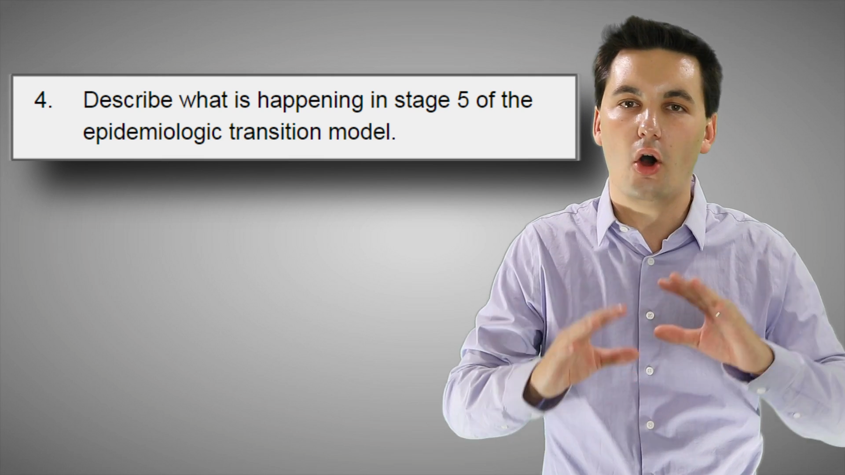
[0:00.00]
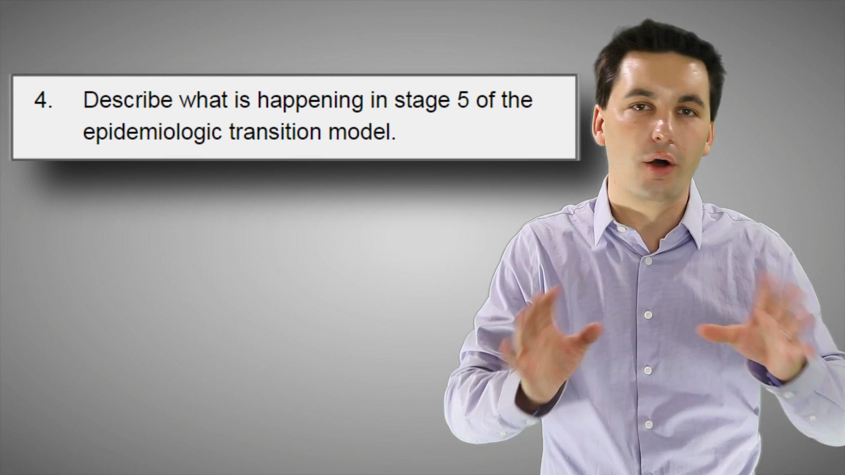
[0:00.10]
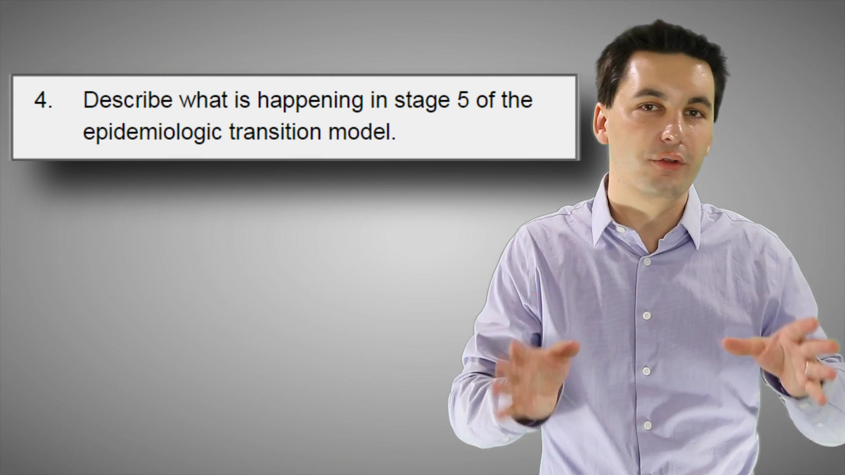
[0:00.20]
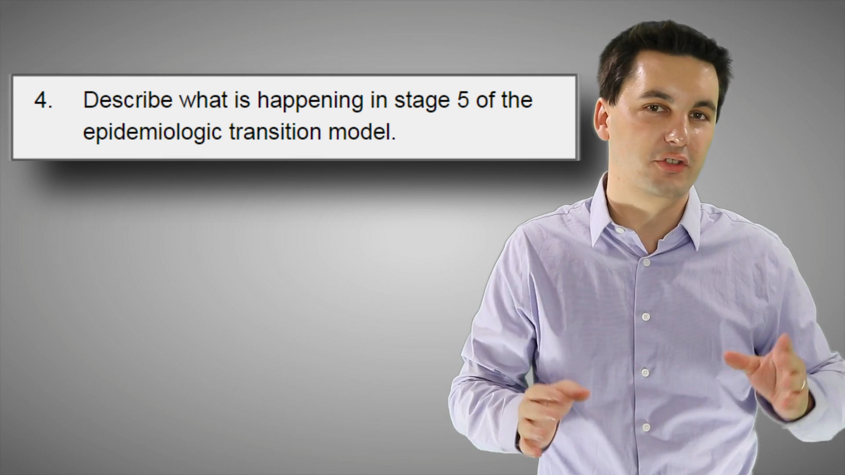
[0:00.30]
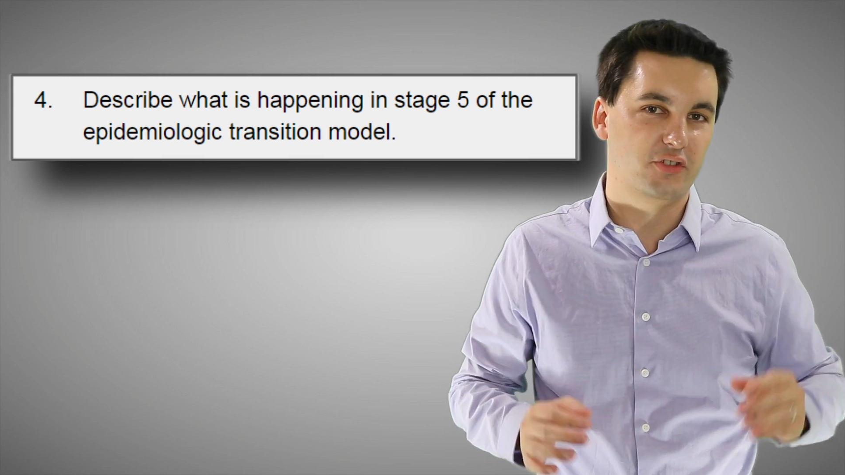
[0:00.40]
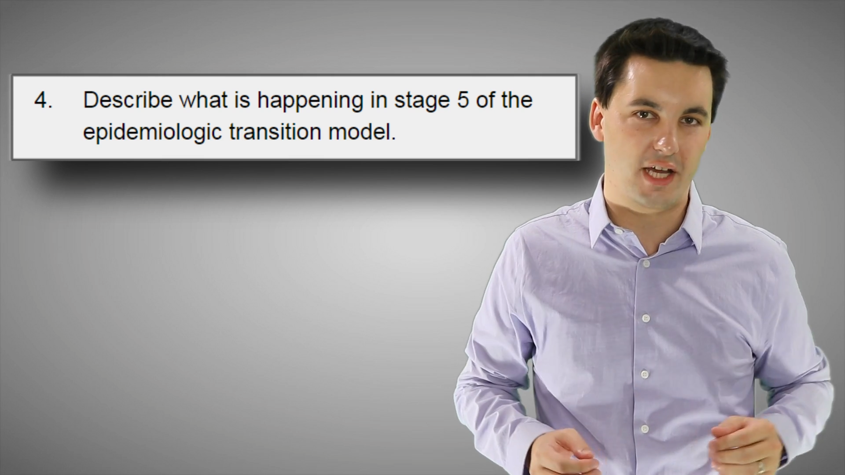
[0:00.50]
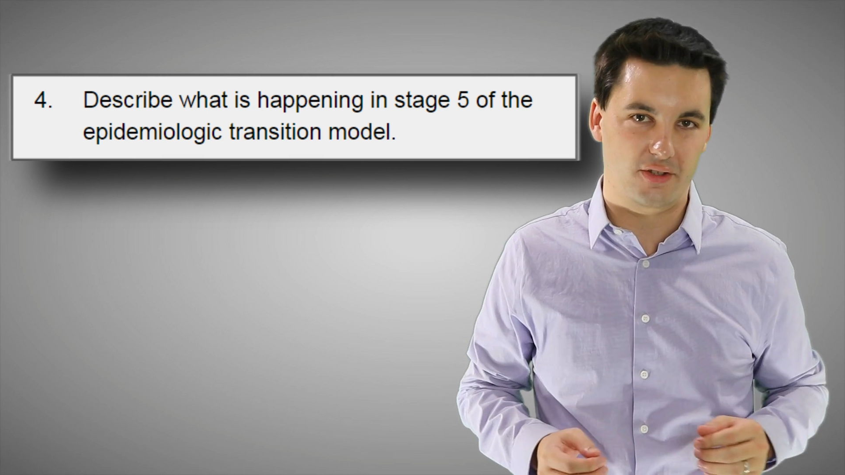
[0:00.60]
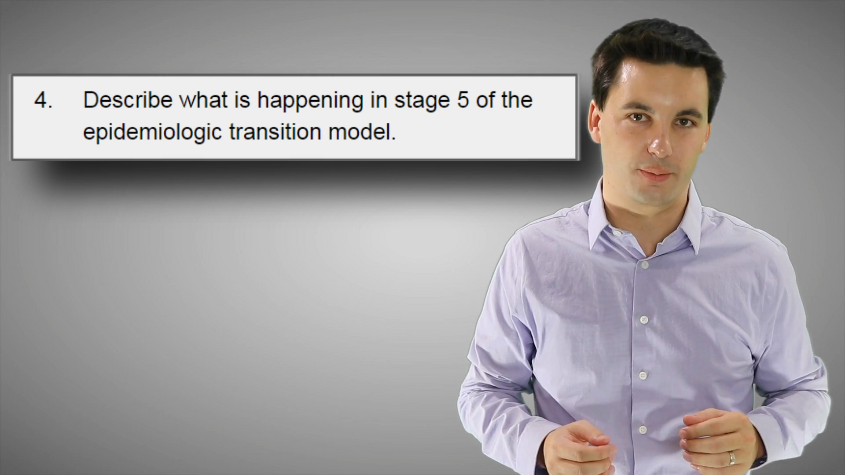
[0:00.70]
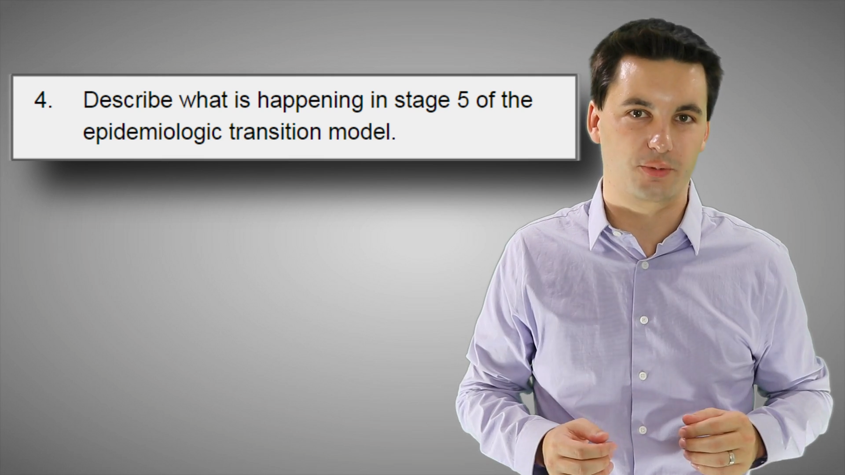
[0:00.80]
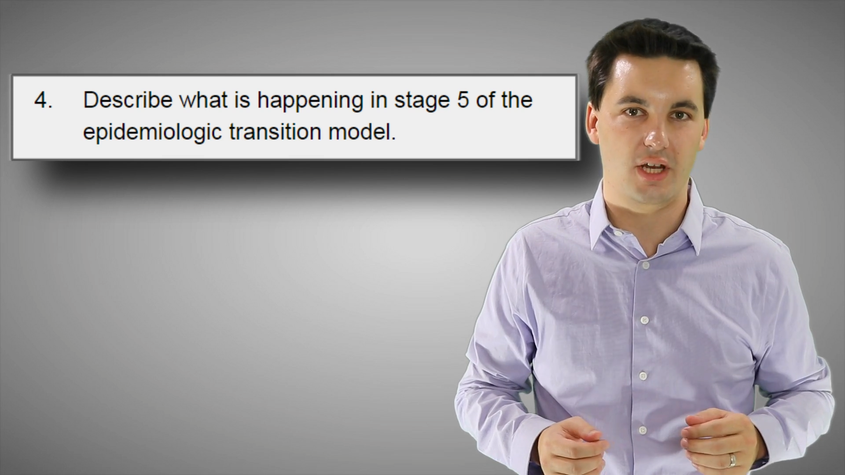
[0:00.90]
all these
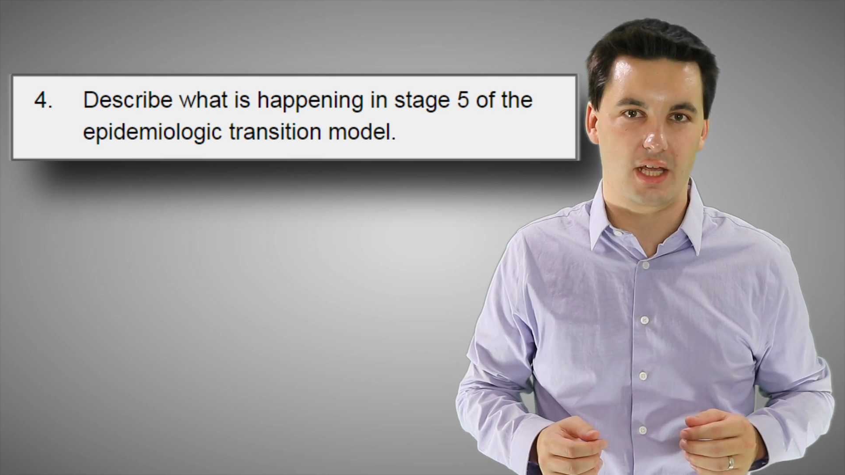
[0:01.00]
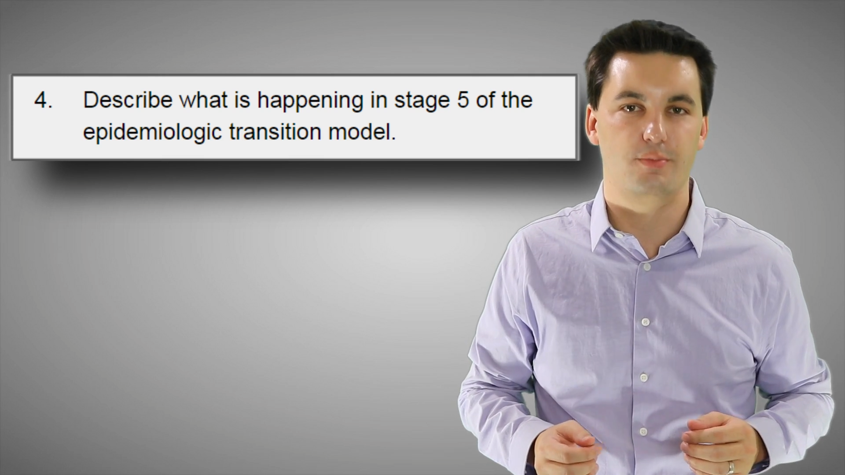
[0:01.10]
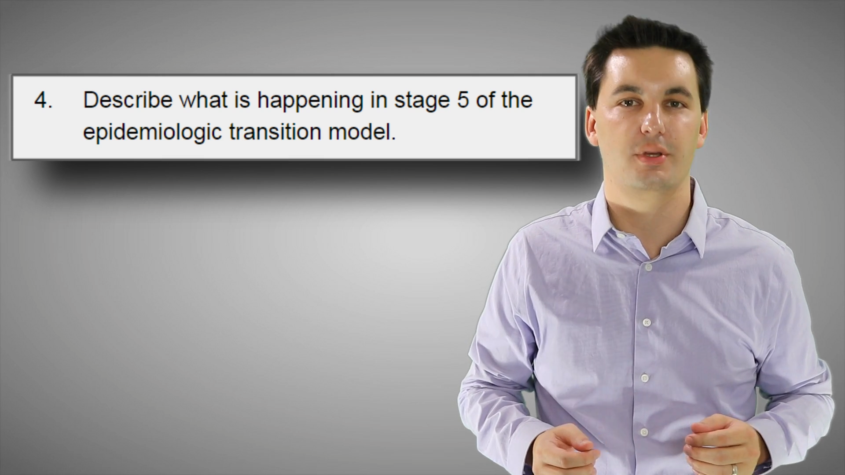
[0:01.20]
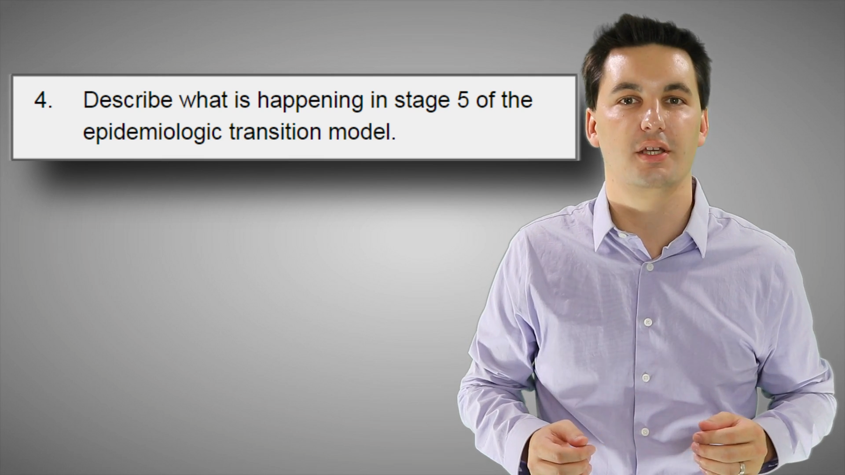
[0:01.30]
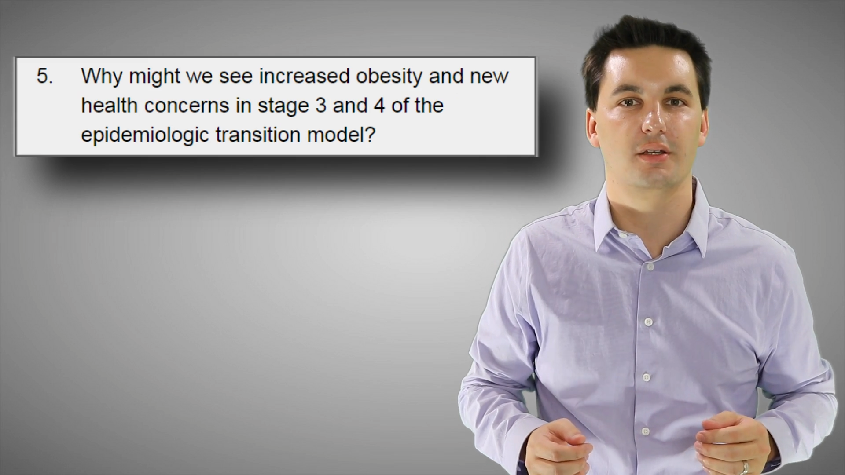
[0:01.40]
concepts in AP.